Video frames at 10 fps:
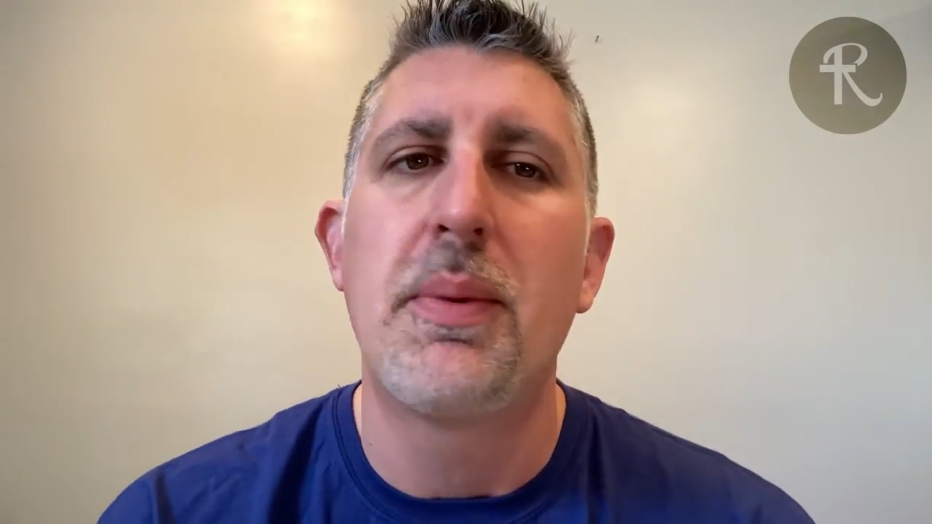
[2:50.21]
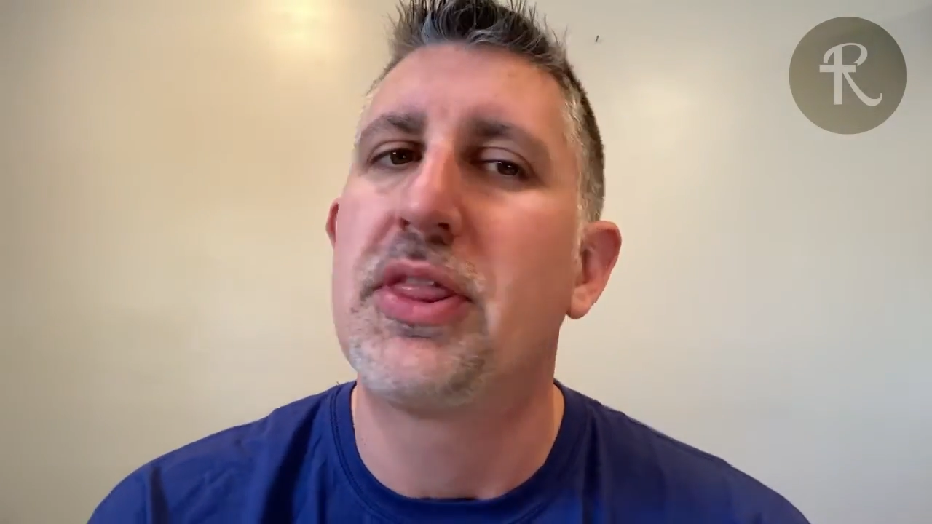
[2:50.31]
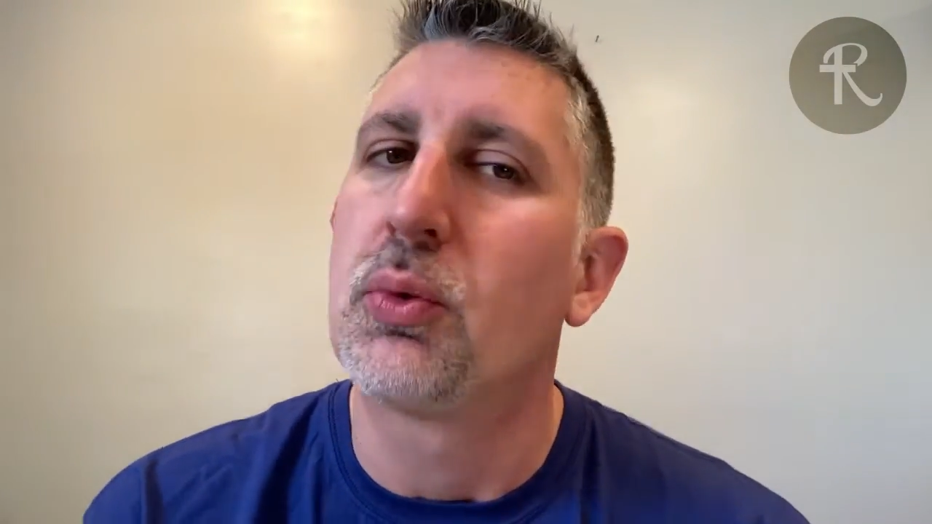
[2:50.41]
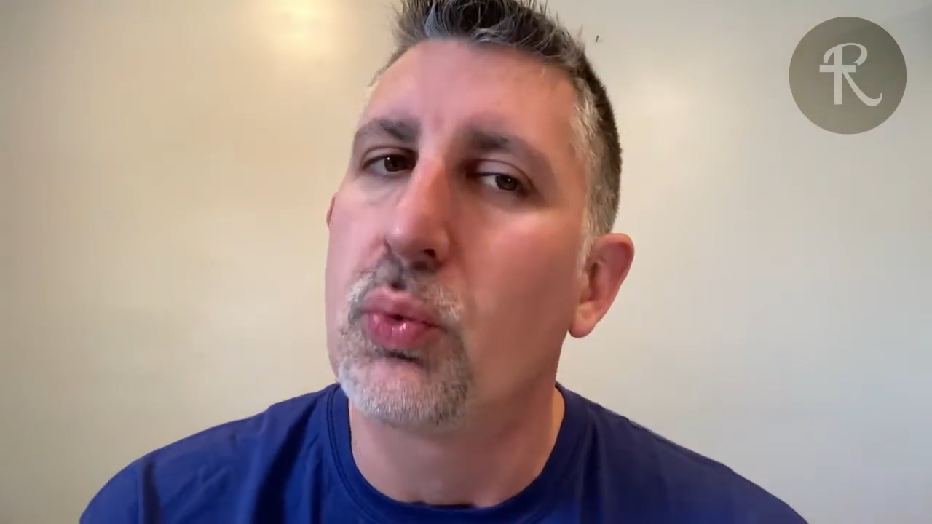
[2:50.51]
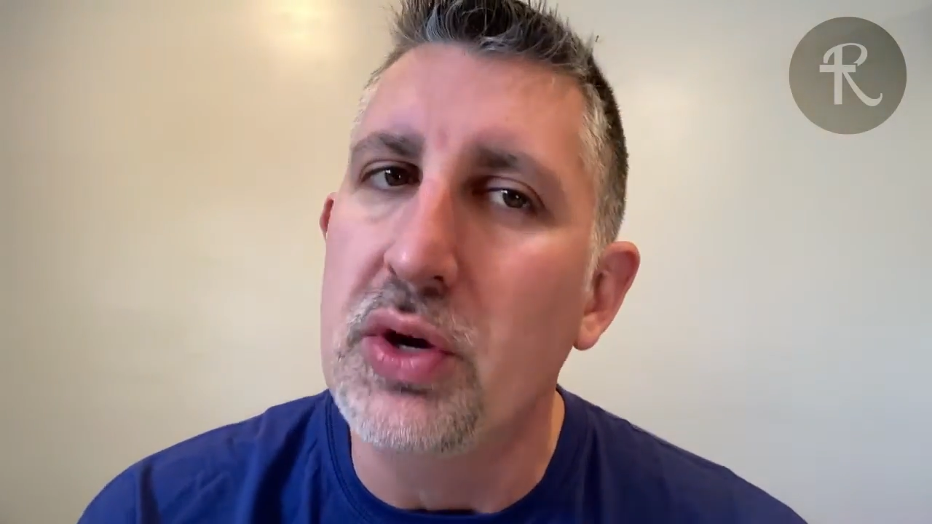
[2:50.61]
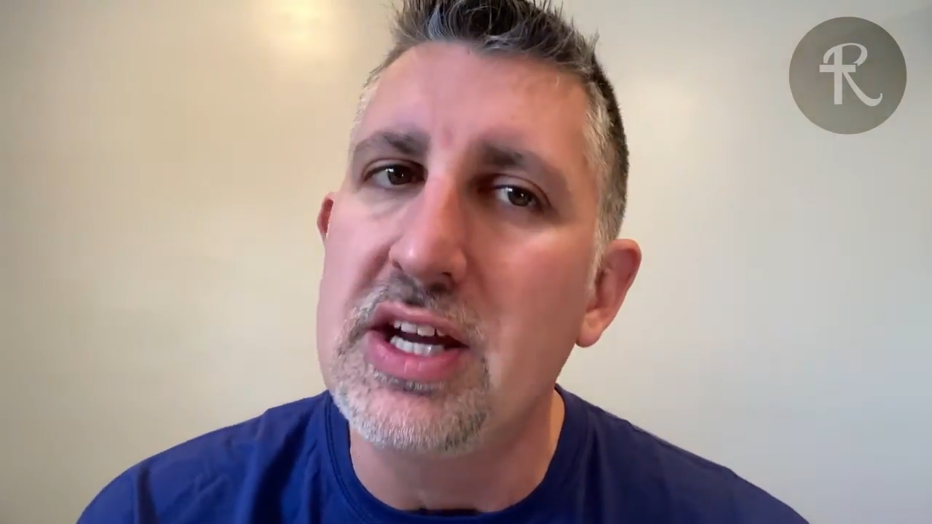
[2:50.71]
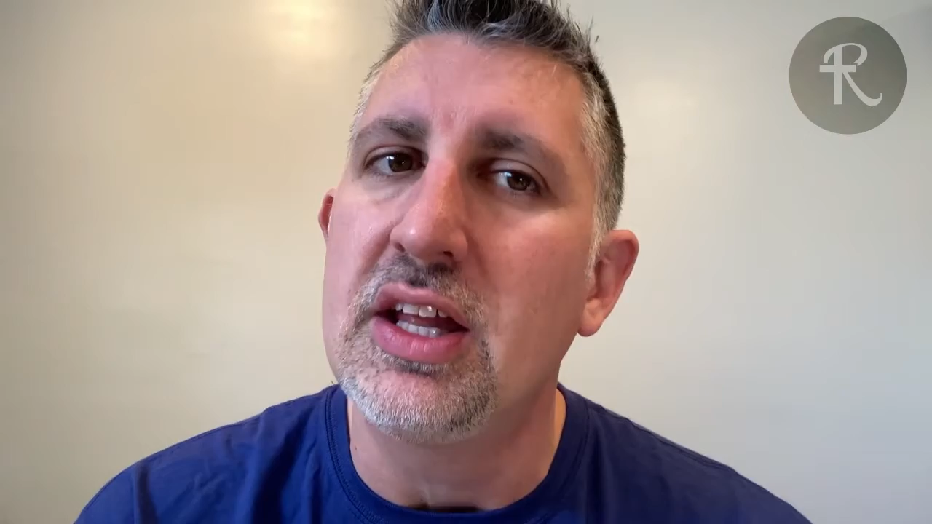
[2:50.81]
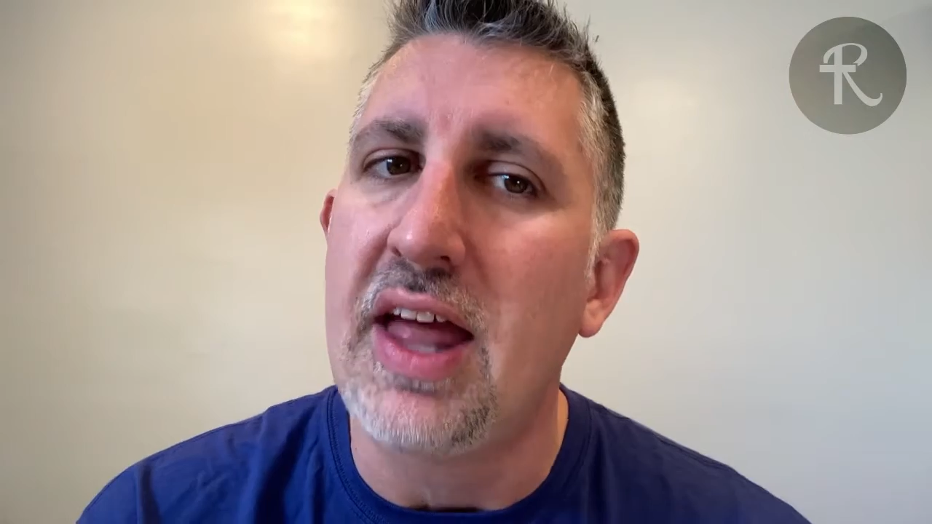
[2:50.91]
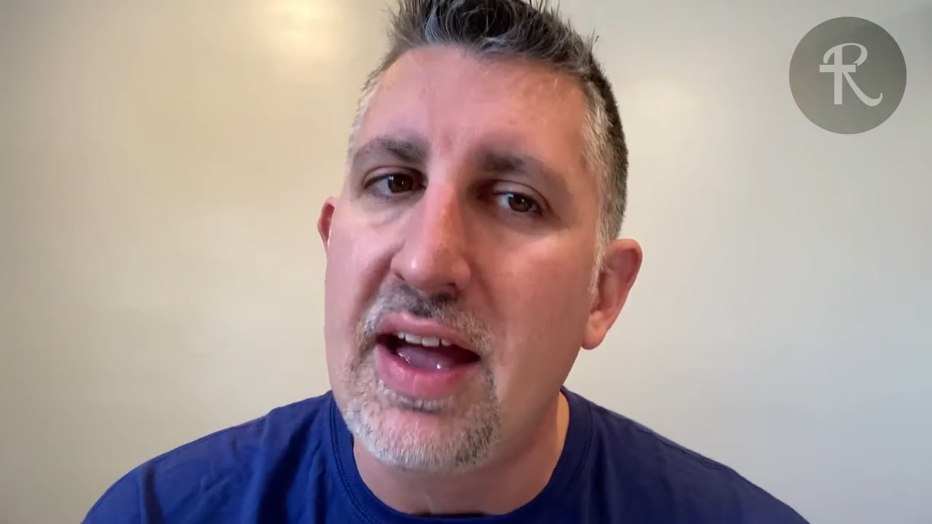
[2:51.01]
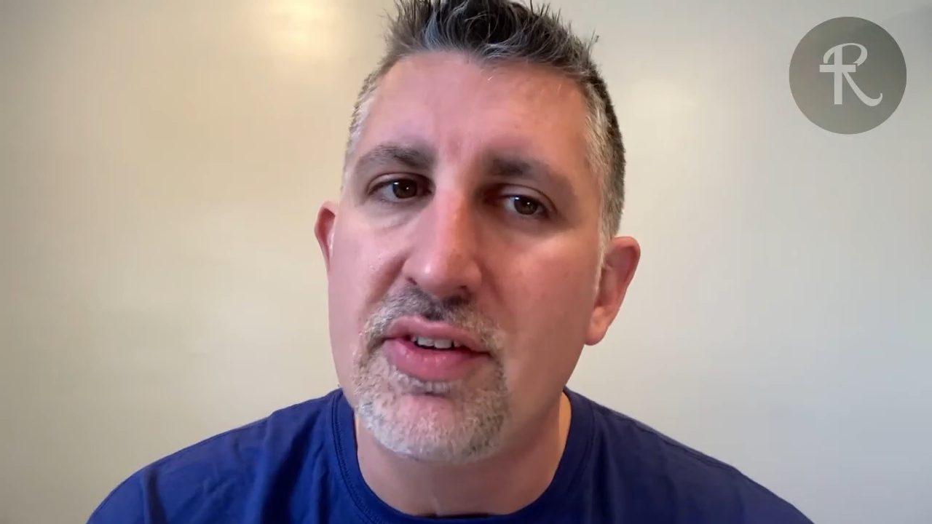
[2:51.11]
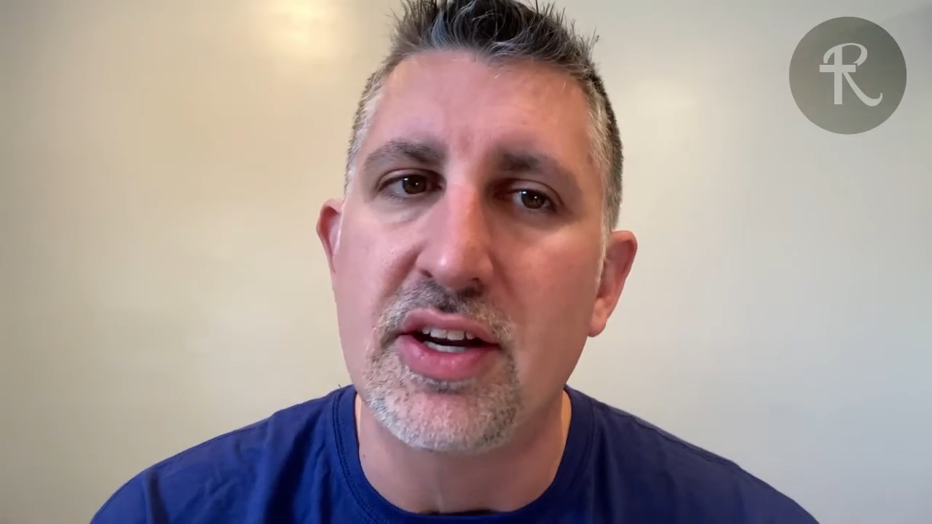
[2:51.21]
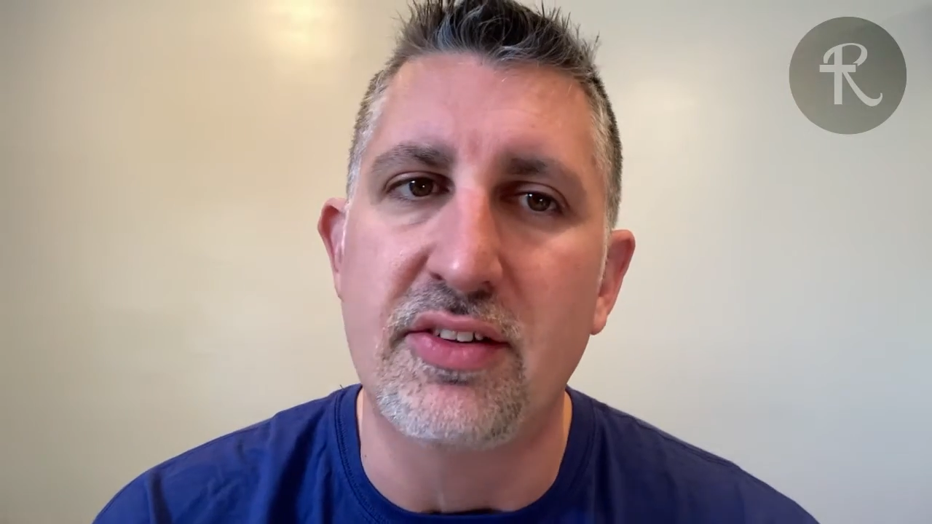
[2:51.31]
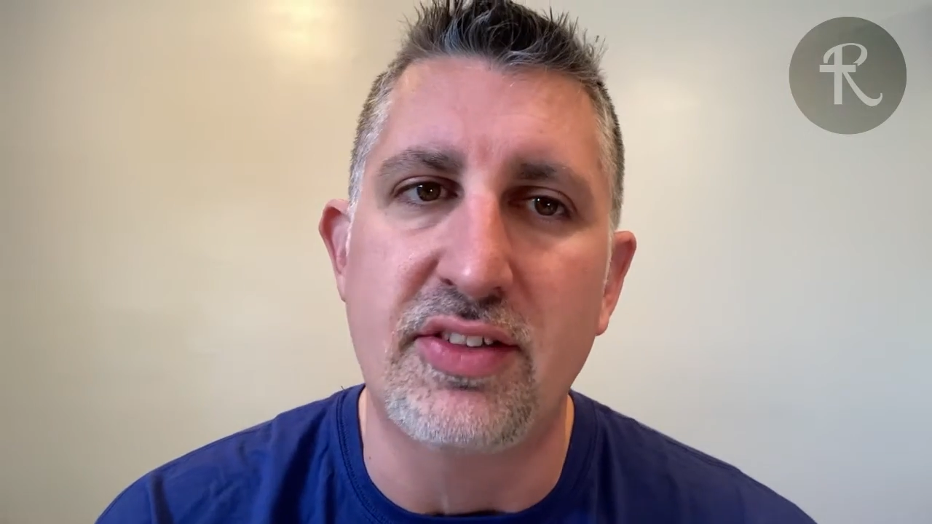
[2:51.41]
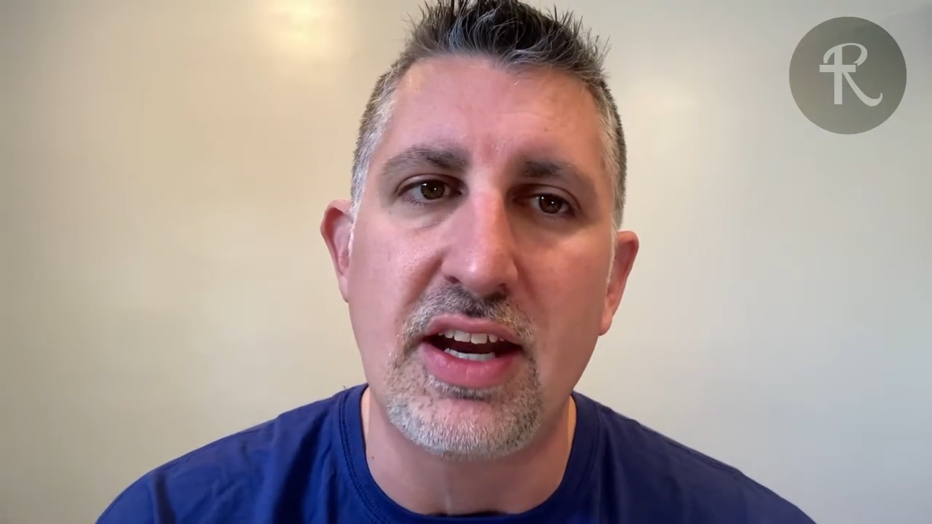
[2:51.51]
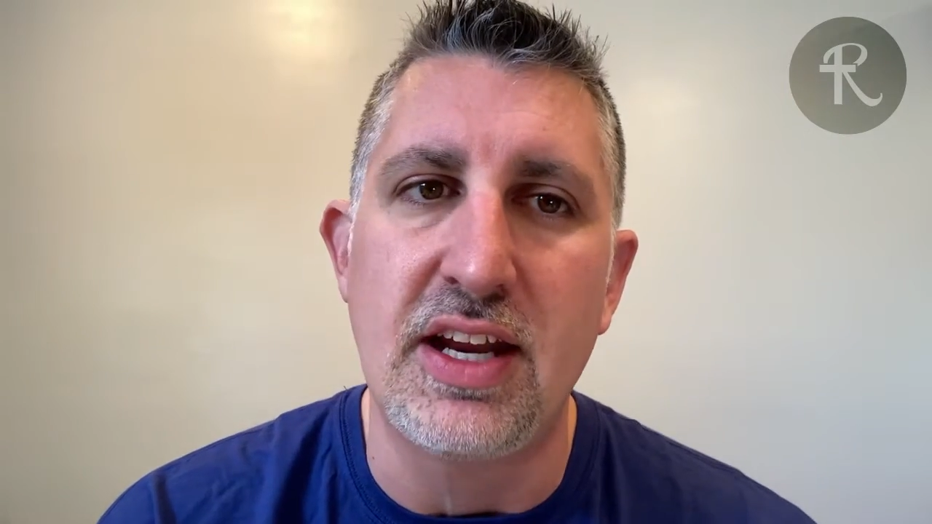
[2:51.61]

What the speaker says: But the real evidence